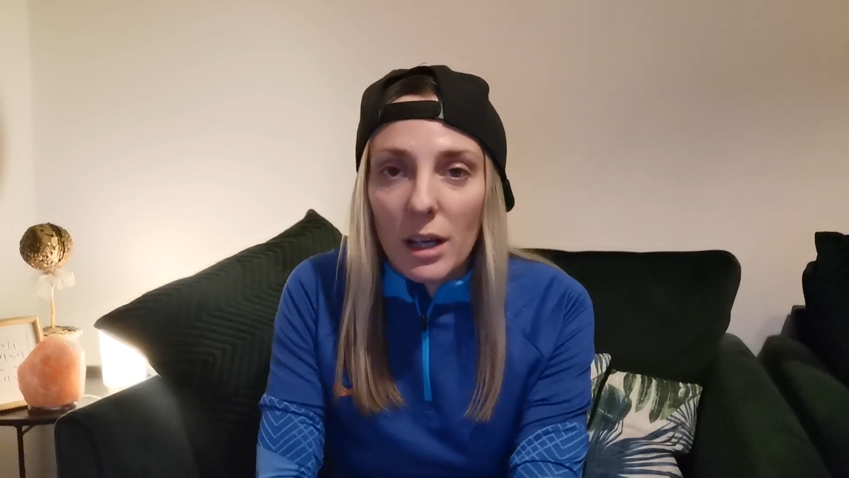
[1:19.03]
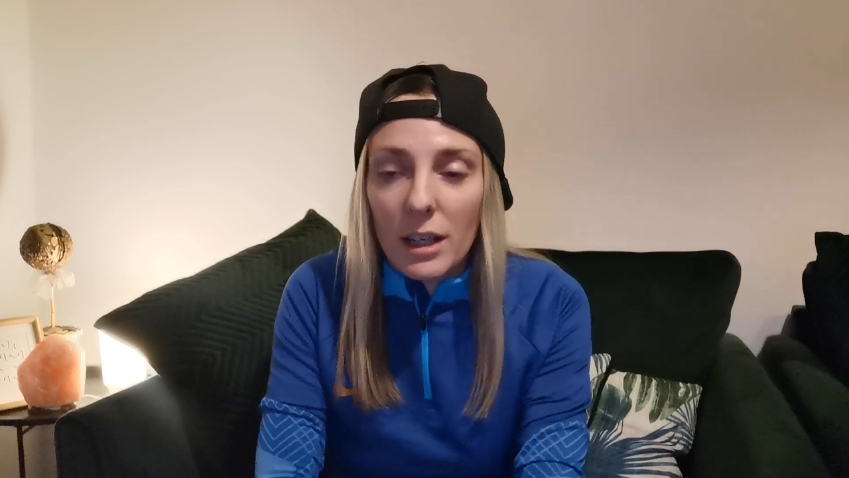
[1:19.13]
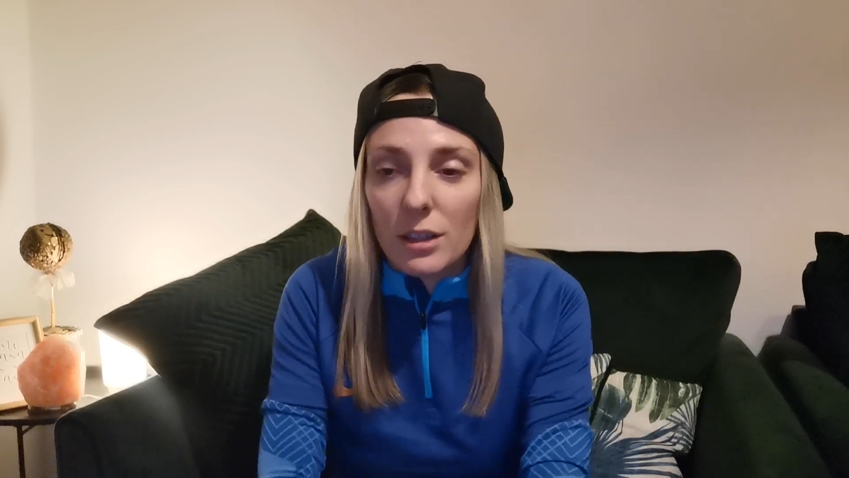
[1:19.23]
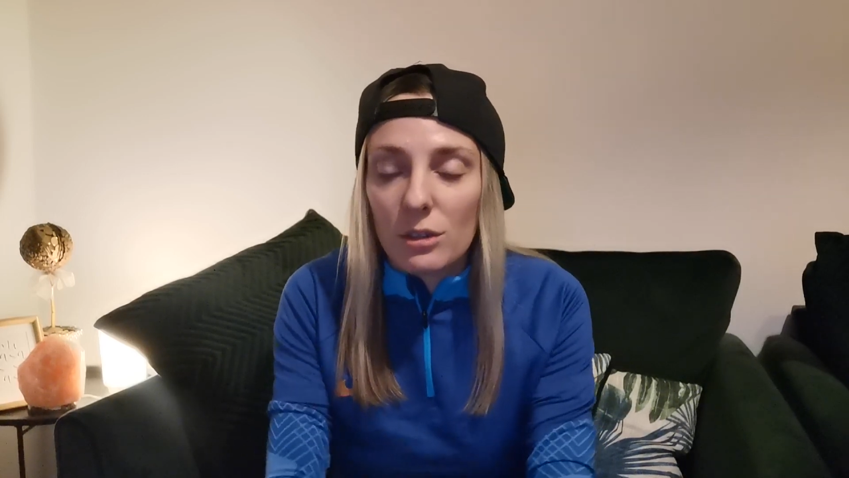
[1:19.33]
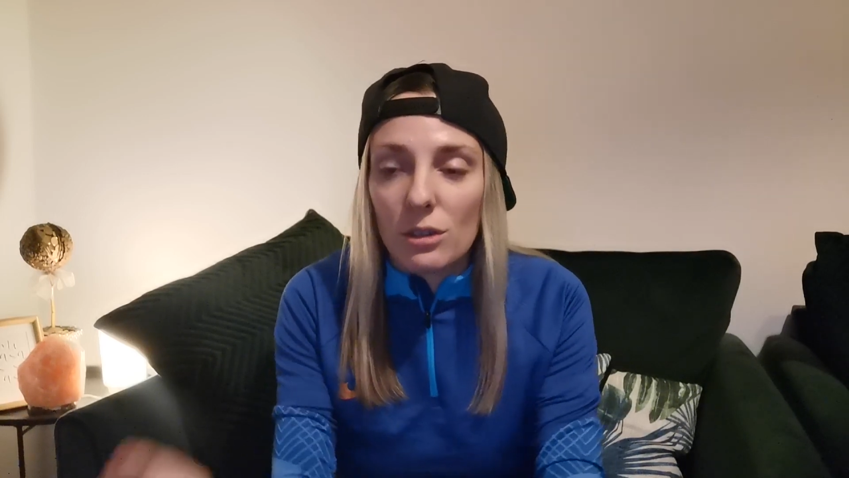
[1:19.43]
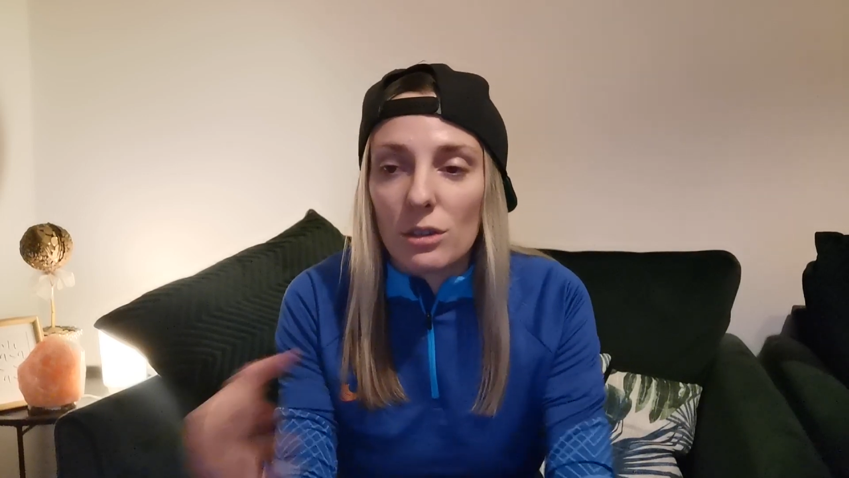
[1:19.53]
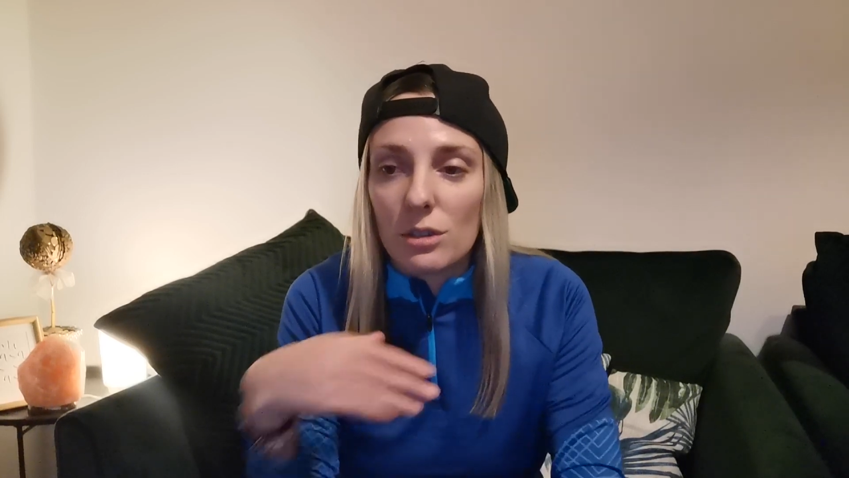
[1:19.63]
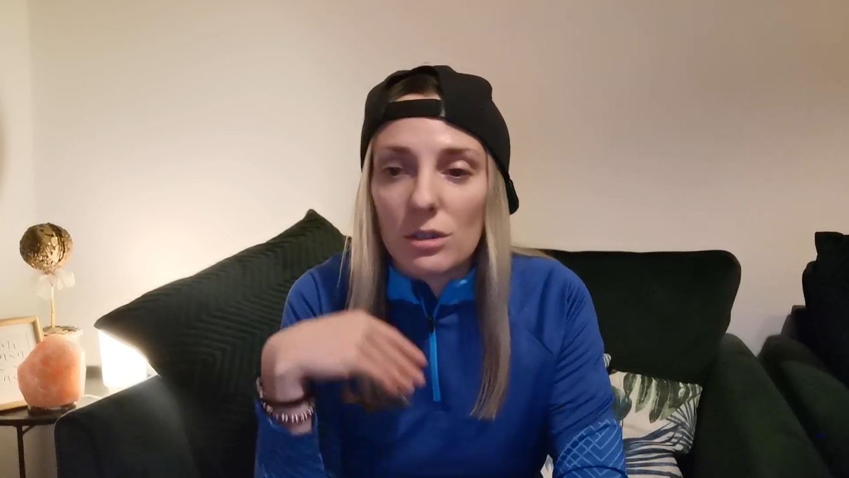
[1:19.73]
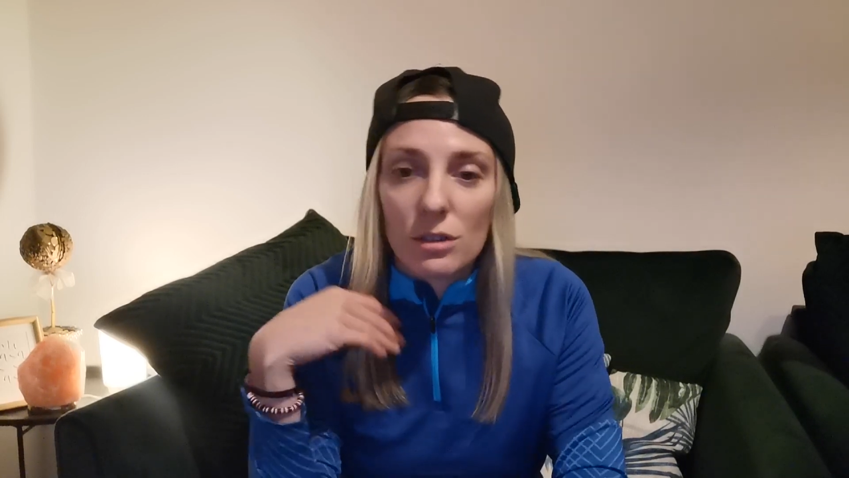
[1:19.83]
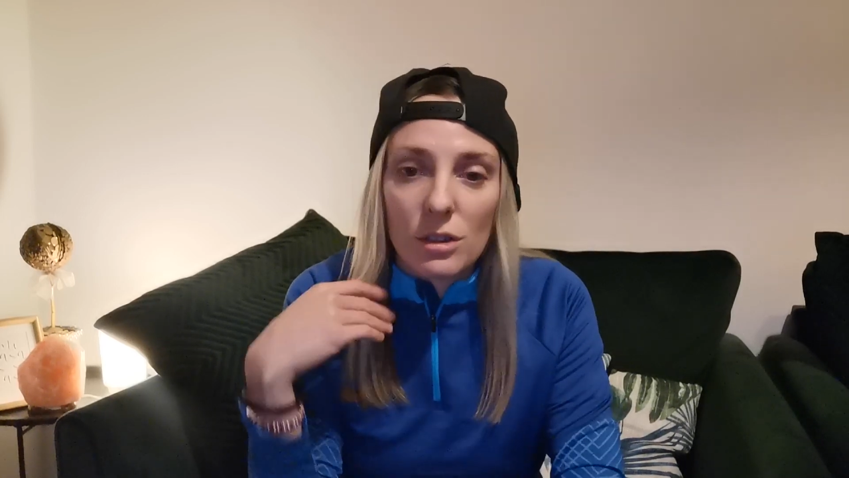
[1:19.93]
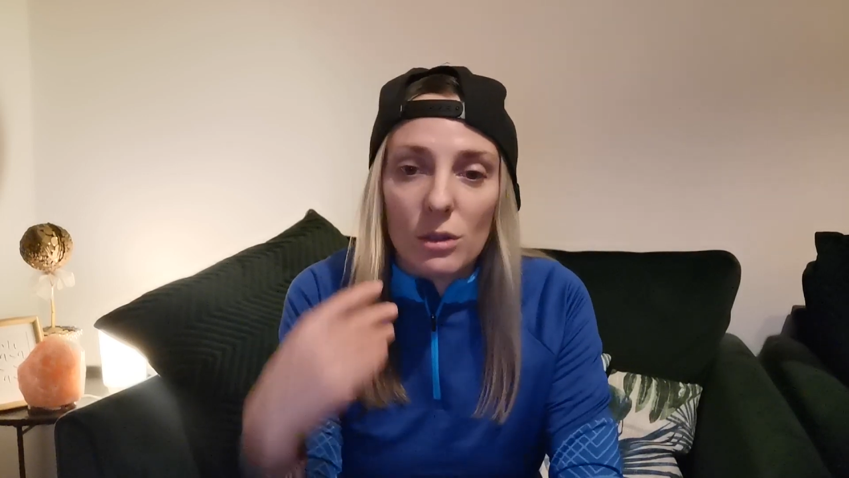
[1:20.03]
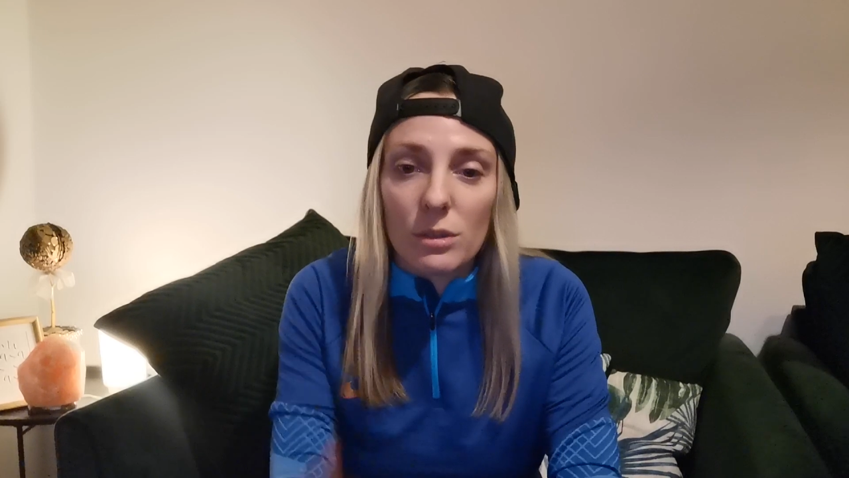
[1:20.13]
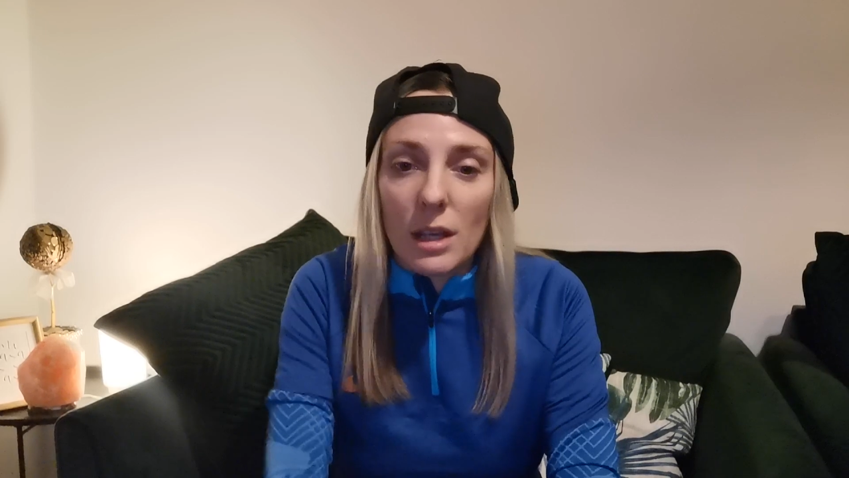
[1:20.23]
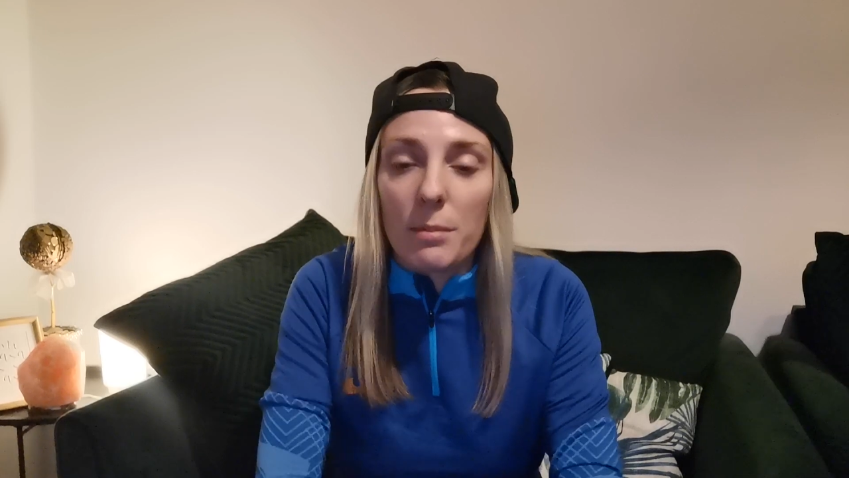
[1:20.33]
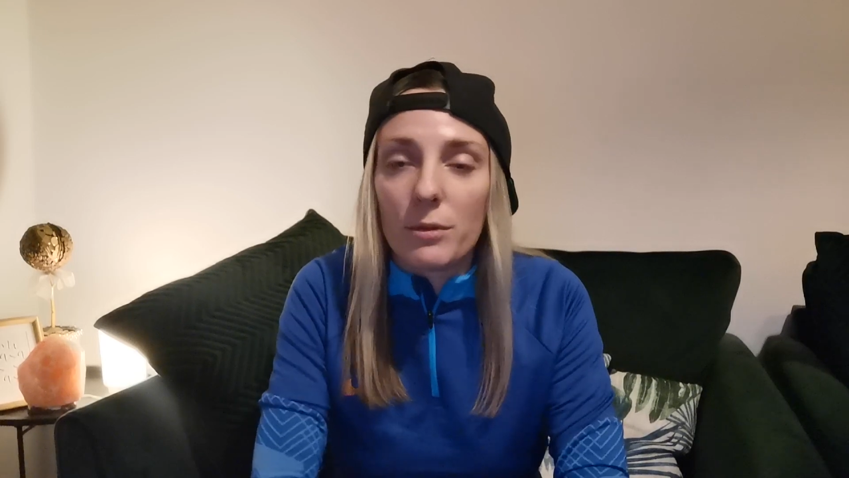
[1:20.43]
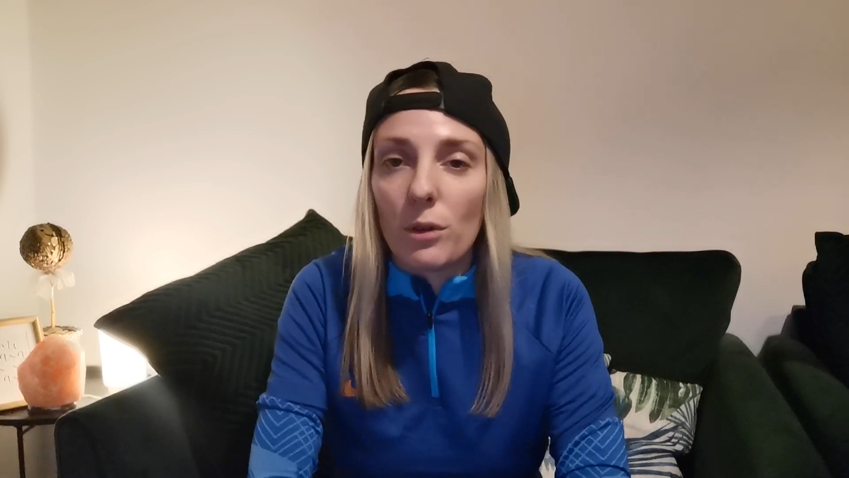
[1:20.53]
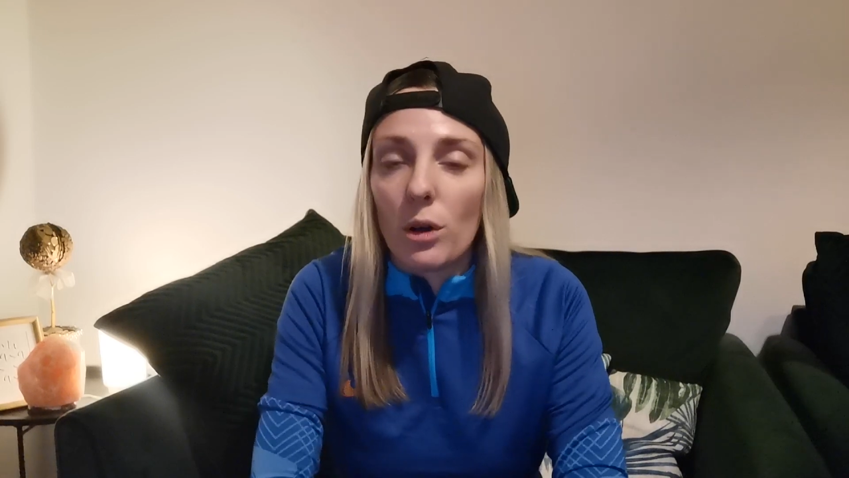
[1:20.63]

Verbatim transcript: and it's just two steps